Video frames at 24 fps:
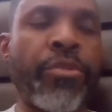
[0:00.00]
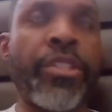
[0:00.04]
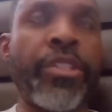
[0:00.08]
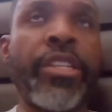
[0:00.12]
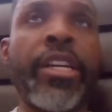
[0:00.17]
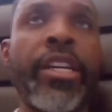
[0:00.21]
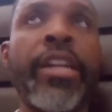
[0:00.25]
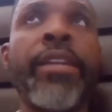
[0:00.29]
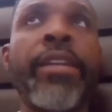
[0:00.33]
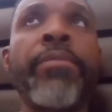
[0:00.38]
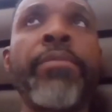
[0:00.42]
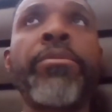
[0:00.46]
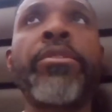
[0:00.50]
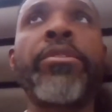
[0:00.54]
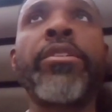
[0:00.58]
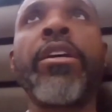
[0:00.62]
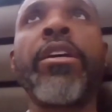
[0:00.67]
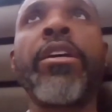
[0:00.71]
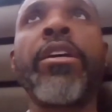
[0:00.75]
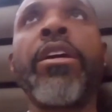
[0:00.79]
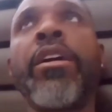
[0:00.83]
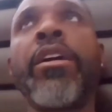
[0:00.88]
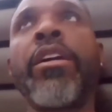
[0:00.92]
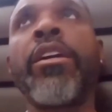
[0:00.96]
three times.
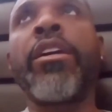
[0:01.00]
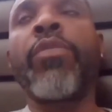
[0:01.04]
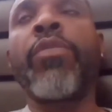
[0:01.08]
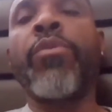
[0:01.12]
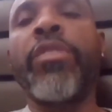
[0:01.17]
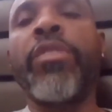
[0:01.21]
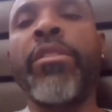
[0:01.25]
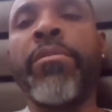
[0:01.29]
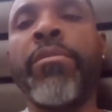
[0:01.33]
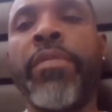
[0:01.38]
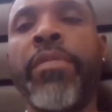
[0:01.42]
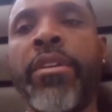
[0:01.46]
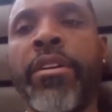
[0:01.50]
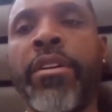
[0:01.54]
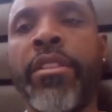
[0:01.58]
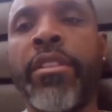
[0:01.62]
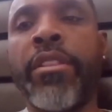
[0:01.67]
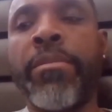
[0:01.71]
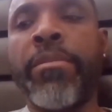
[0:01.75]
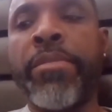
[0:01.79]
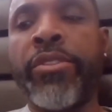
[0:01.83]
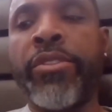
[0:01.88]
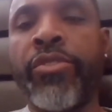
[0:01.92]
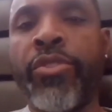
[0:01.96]
He won the uh,
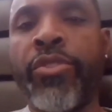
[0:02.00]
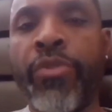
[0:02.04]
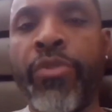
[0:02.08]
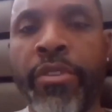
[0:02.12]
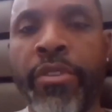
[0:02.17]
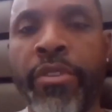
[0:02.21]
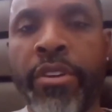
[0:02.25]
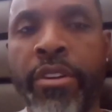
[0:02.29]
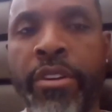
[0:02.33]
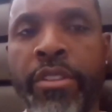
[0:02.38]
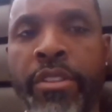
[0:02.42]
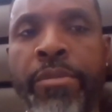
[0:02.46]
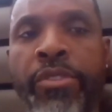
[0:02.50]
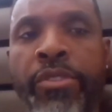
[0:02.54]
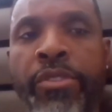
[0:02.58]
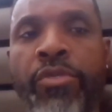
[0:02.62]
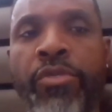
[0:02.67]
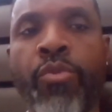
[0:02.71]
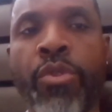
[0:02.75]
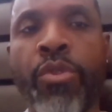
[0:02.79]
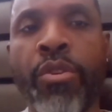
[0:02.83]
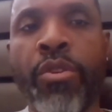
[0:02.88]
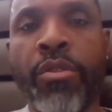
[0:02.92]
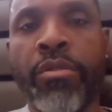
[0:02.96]
the Mr. Uni- uh, the
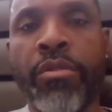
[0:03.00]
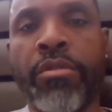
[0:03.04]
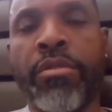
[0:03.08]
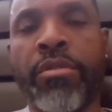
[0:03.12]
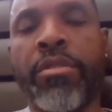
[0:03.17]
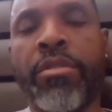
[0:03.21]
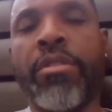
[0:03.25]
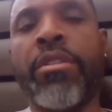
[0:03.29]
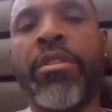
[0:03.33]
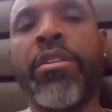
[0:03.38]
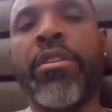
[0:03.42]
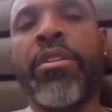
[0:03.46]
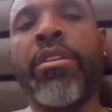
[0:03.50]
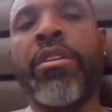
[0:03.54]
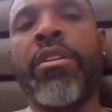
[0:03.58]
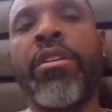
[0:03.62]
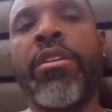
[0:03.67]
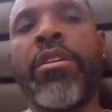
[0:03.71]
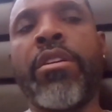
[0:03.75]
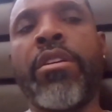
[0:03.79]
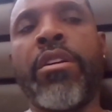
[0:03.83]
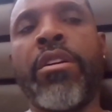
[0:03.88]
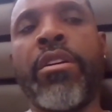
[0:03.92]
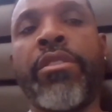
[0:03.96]
Mr. World
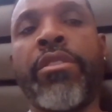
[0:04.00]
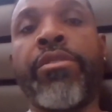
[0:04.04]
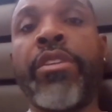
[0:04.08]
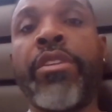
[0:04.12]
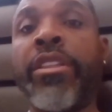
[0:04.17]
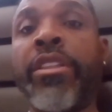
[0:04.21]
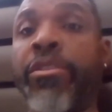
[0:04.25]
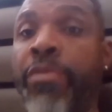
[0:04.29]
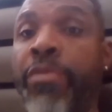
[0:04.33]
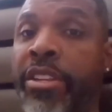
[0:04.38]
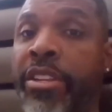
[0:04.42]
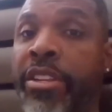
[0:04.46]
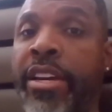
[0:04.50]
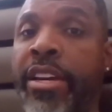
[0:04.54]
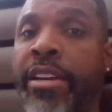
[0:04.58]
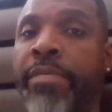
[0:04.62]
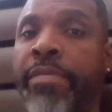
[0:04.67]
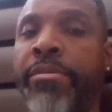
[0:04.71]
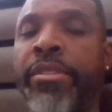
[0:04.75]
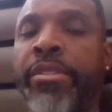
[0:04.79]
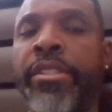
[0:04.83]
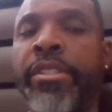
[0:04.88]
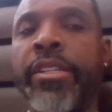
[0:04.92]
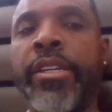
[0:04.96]
uh, thing three
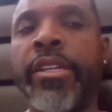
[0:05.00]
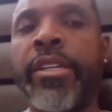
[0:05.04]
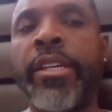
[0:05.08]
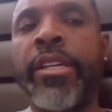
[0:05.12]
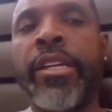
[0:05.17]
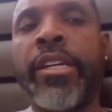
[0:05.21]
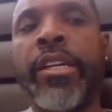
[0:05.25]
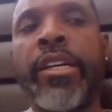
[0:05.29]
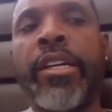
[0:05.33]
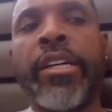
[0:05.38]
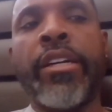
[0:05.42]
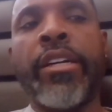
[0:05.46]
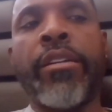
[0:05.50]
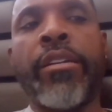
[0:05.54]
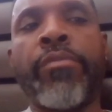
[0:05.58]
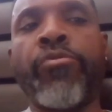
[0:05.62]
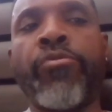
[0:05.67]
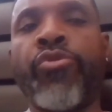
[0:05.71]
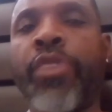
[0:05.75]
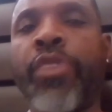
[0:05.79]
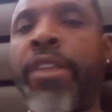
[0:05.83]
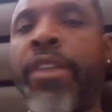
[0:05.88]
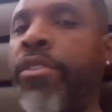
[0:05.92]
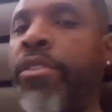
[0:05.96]
times.
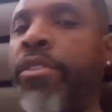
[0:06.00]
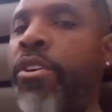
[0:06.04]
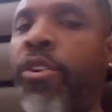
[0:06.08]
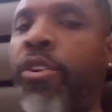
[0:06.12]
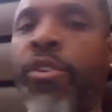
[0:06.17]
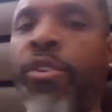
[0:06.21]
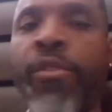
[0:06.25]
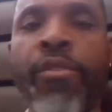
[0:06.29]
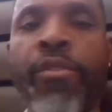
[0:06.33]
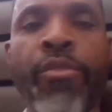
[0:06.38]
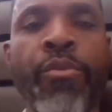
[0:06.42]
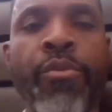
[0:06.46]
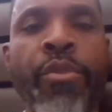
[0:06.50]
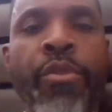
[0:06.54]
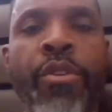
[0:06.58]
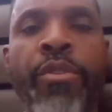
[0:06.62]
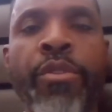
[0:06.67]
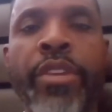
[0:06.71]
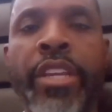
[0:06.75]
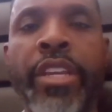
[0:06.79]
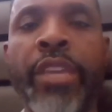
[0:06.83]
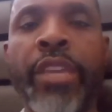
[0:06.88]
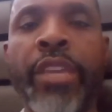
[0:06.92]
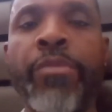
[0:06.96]
Um, traveled all over the
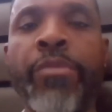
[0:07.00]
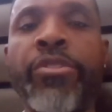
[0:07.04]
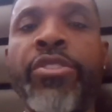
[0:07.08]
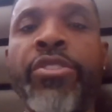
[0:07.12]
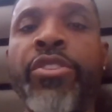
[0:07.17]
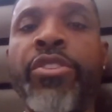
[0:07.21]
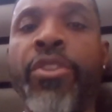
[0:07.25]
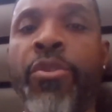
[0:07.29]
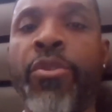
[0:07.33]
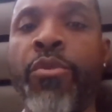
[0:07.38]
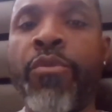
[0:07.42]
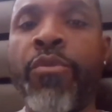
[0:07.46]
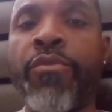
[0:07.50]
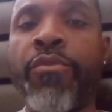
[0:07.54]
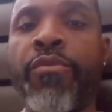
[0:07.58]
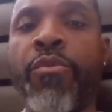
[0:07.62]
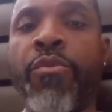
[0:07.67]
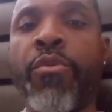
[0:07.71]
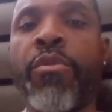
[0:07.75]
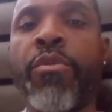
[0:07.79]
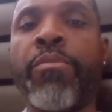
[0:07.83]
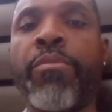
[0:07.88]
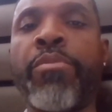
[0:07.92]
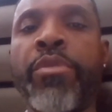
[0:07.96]
world, and he was known
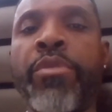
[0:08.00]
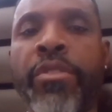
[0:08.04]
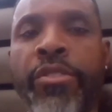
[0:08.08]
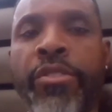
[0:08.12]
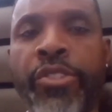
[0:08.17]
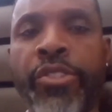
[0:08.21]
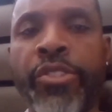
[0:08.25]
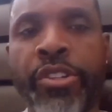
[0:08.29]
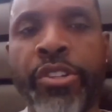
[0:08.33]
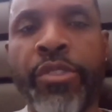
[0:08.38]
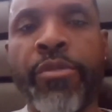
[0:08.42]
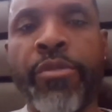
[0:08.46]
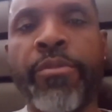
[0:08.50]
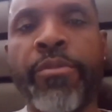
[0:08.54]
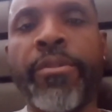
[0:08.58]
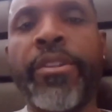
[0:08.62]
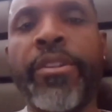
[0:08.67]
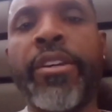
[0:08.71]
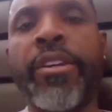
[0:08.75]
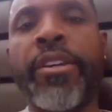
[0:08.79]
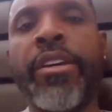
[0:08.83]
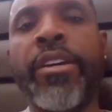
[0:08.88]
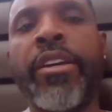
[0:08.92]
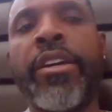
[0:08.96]
for putting on a show,